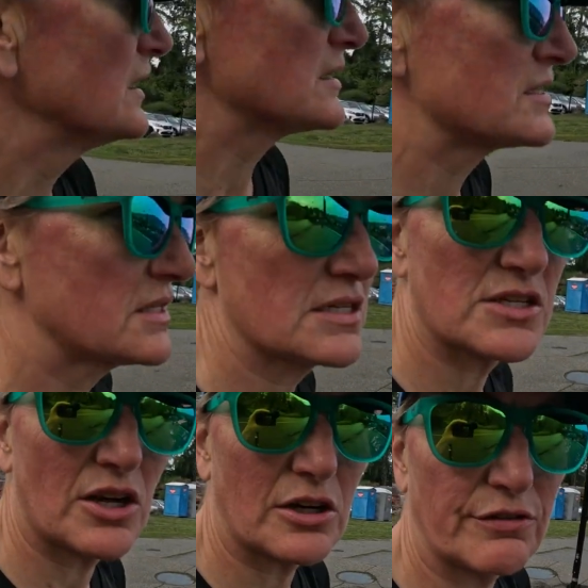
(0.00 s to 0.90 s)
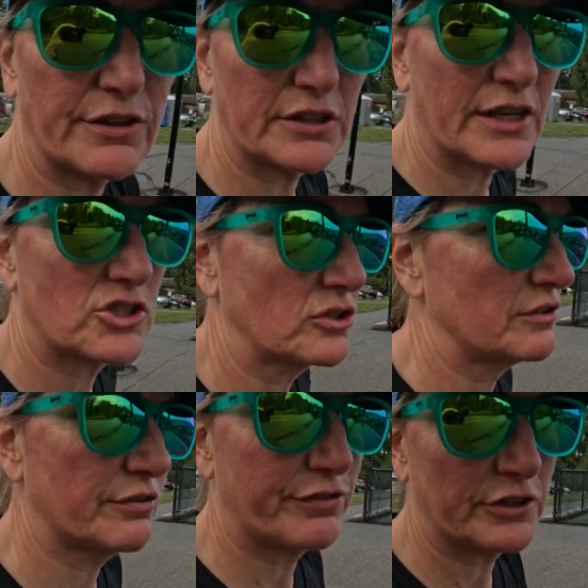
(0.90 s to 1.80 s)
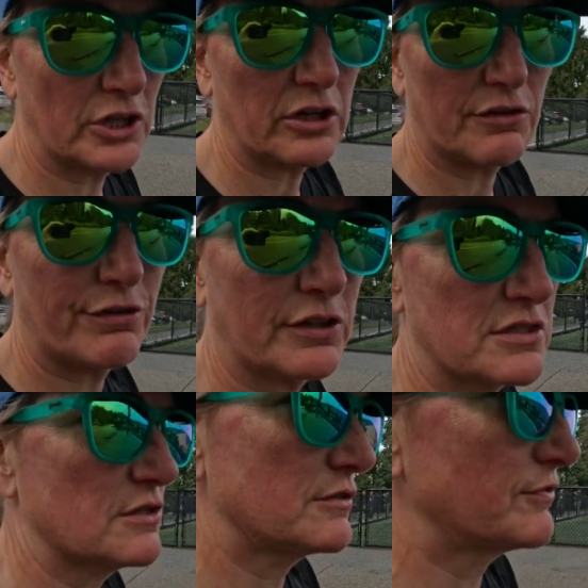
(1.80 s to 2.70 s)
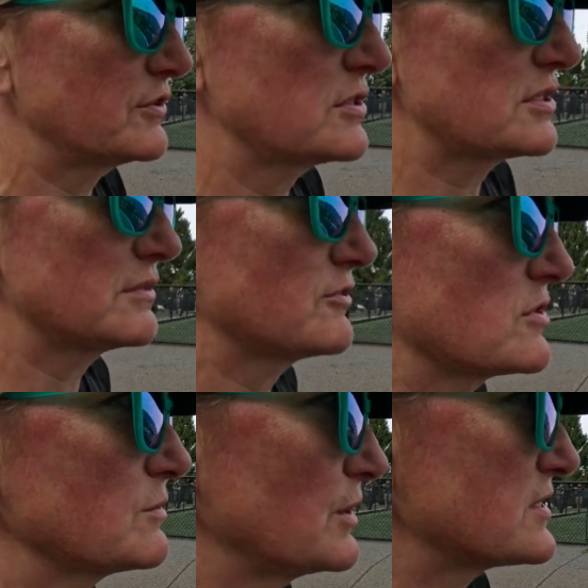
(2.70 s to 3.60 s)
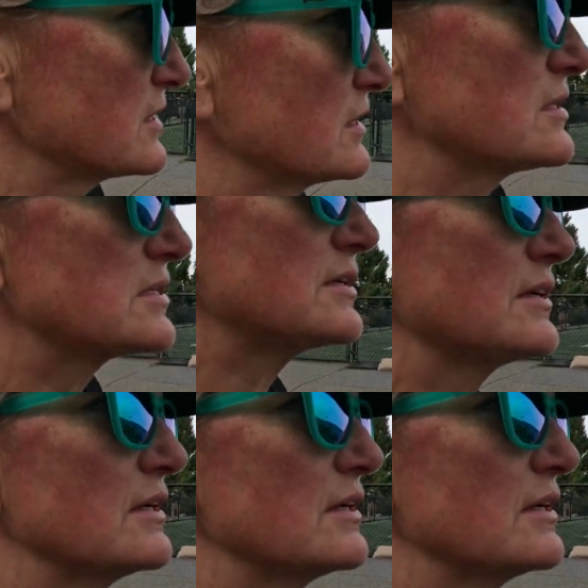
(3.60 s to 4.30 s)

This is the soccer field, actually. The field hockey fields are just west of this.